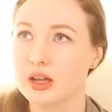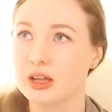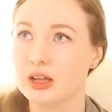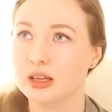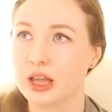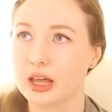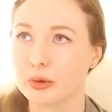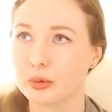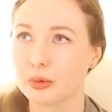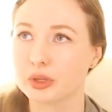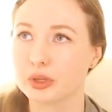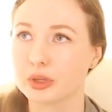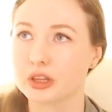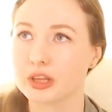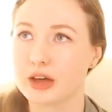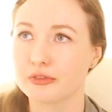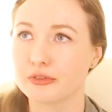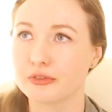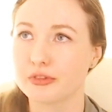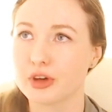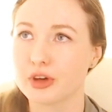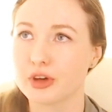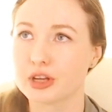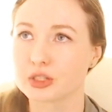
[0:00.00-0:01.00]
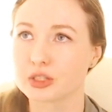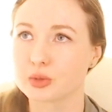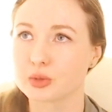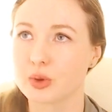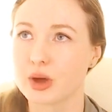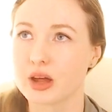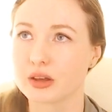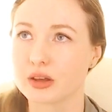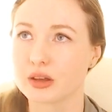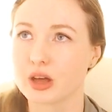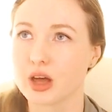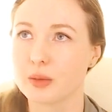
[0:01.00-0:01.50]
like with that first
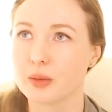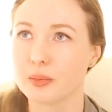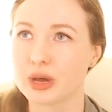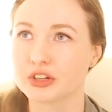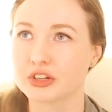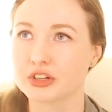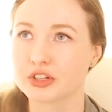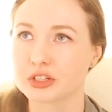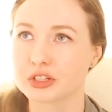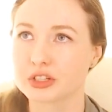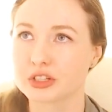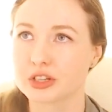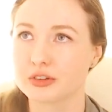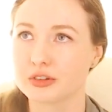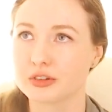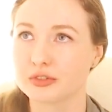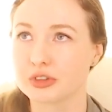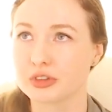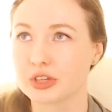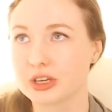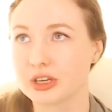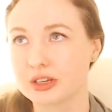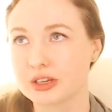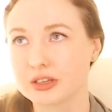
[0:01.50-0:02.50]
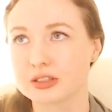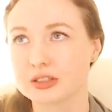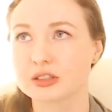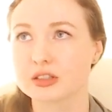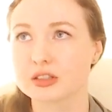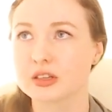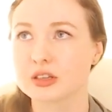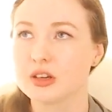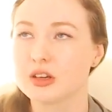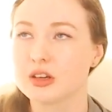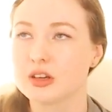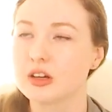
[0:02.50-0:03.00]
one, I might just shift
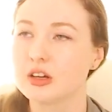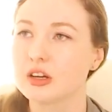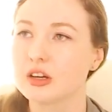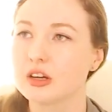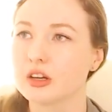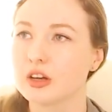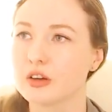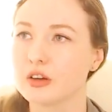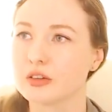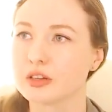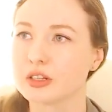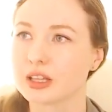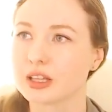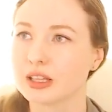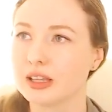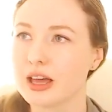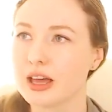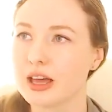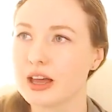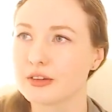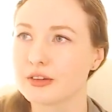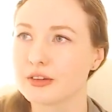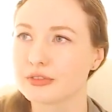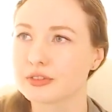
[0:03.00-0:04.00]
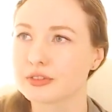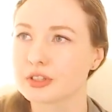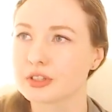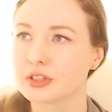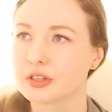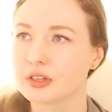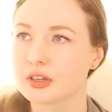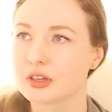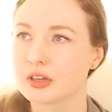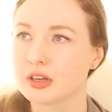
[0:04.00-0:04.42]
these over to the left.